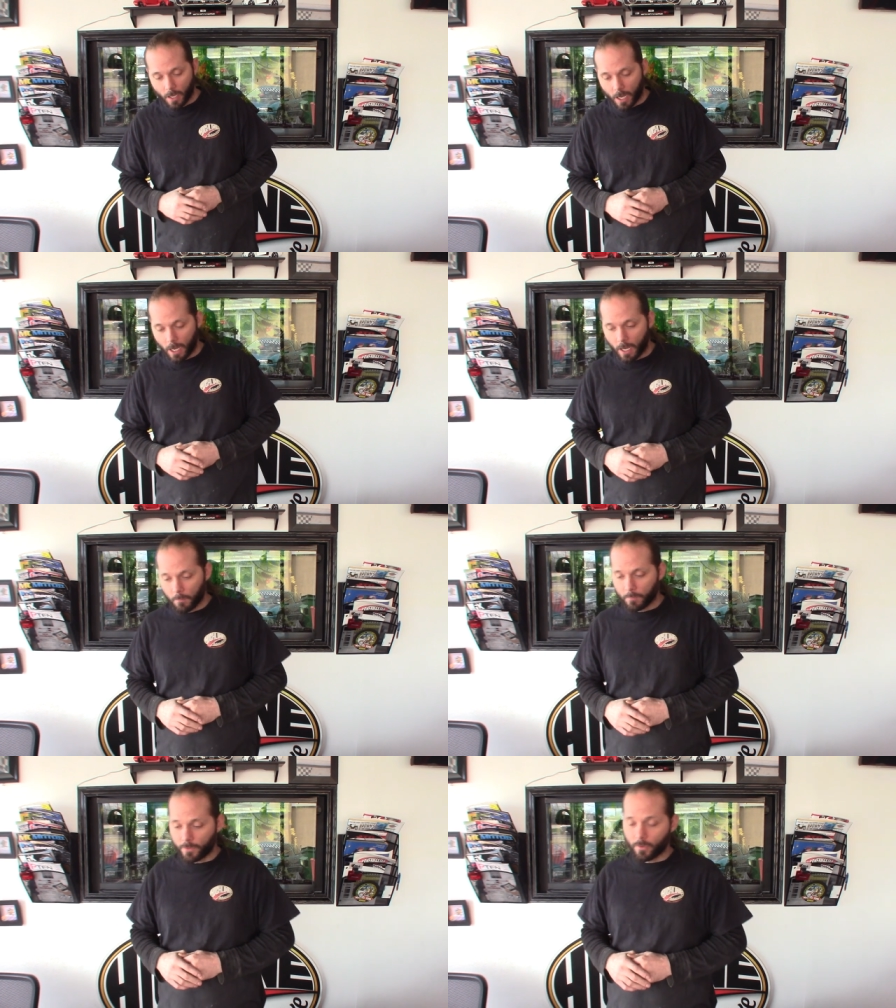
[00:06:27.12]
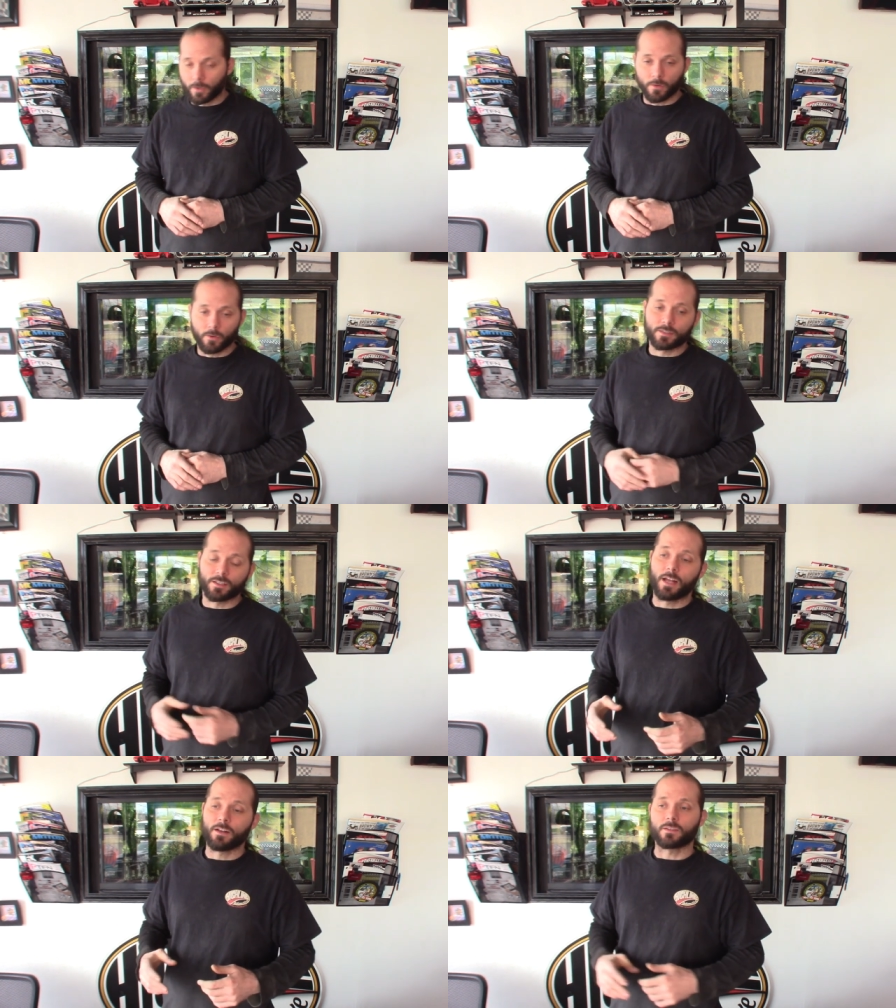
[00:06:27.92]
Um, there, there
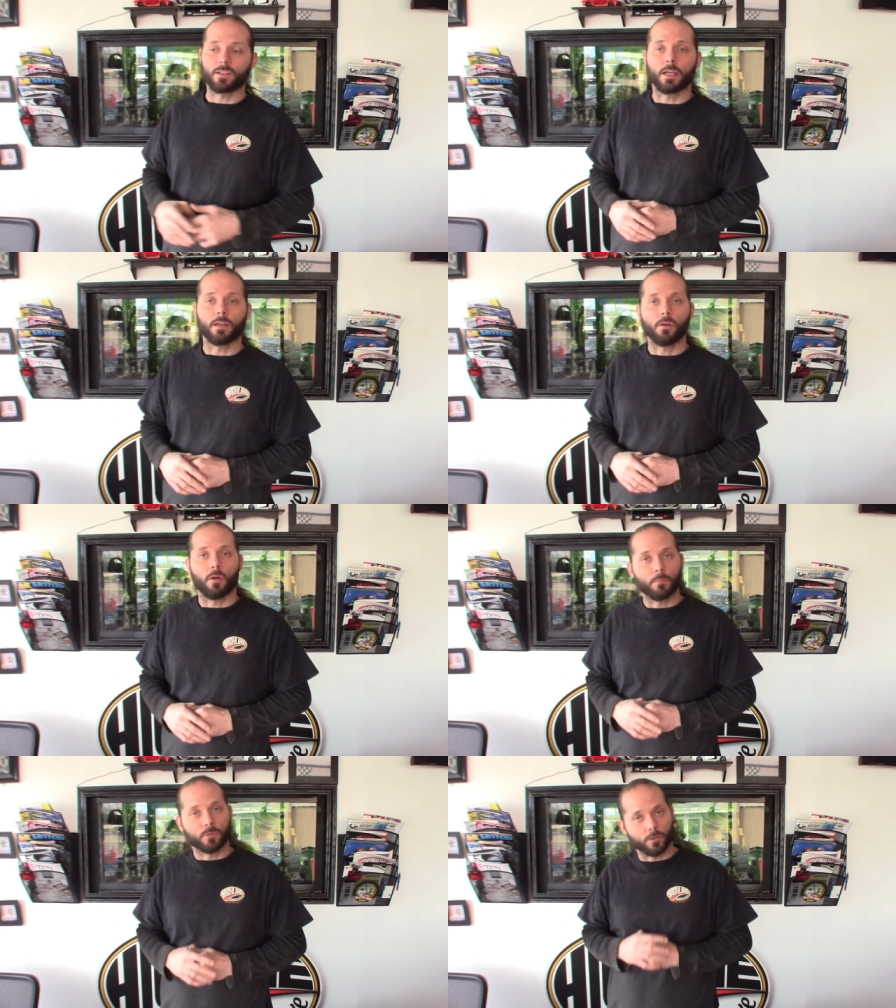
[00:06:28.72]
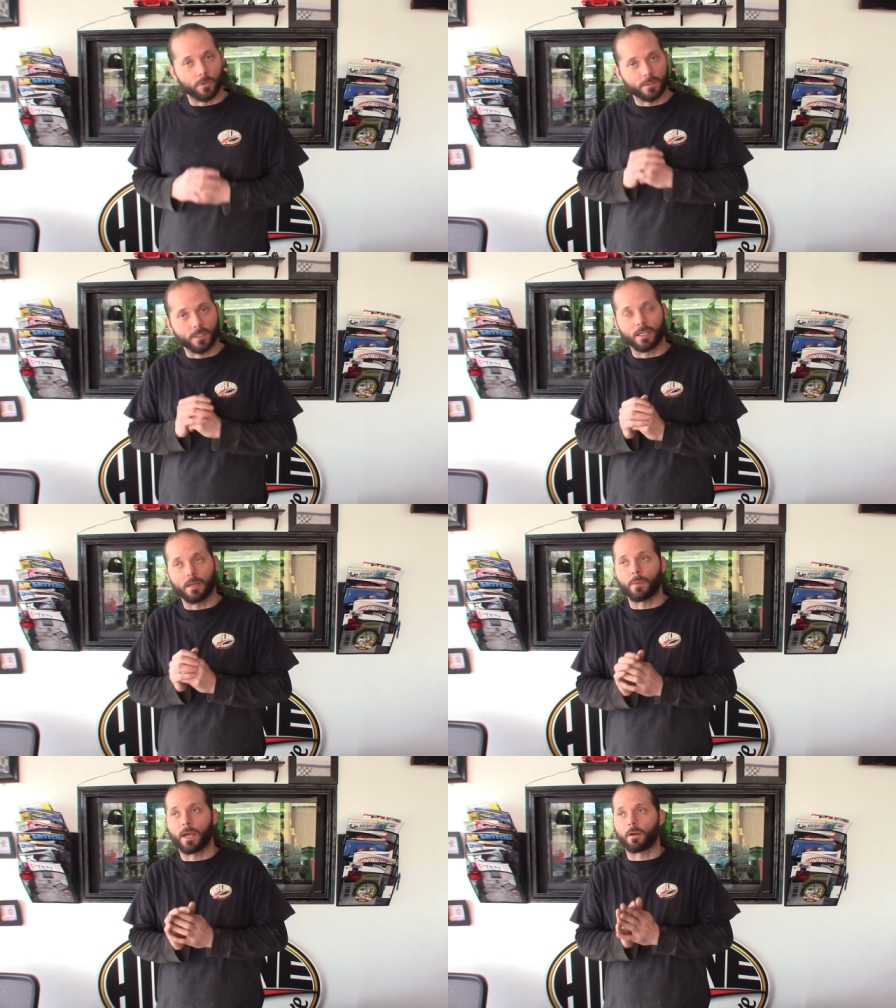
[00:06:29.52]
isn't an end in sight, you know, I'm sure it's going to
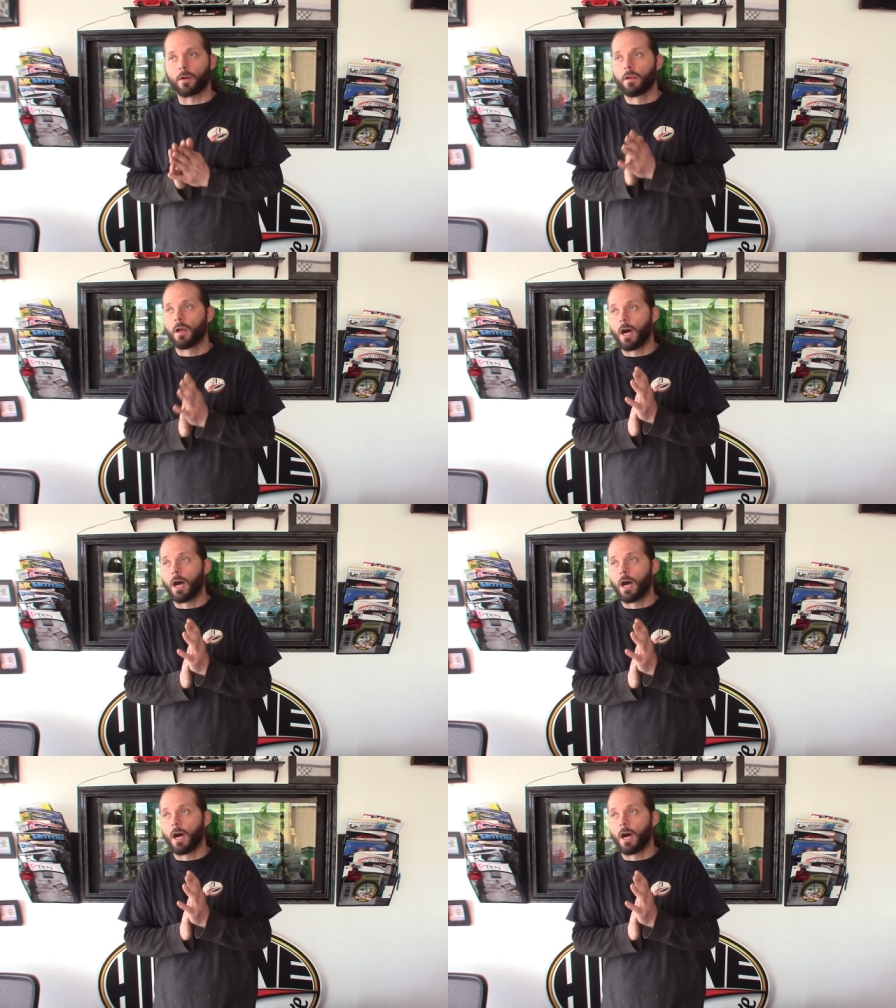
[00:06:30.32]
get better.